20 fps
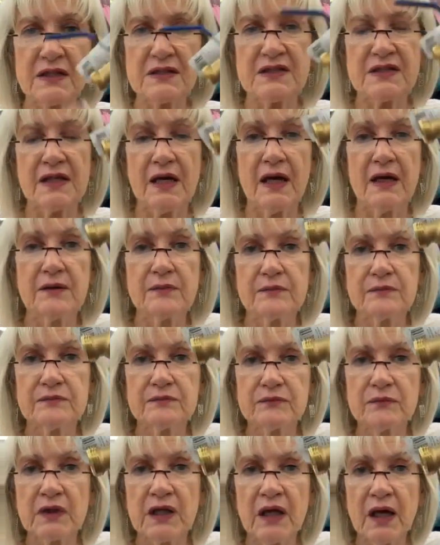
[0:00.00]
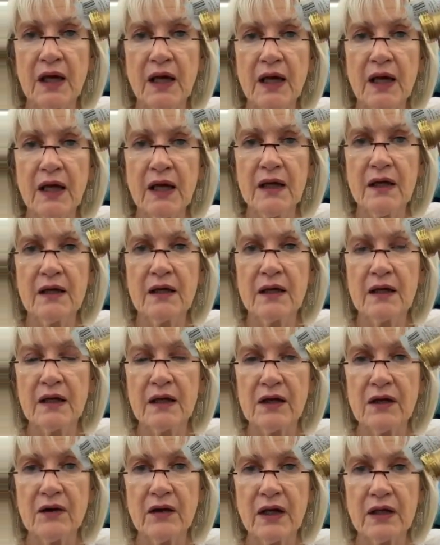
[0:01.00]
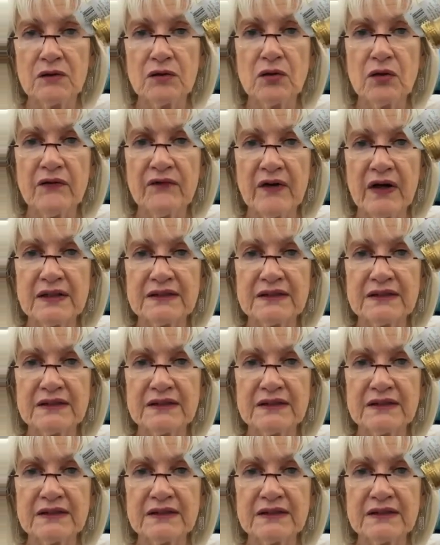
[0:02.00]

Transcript: outside, okay, your outdoor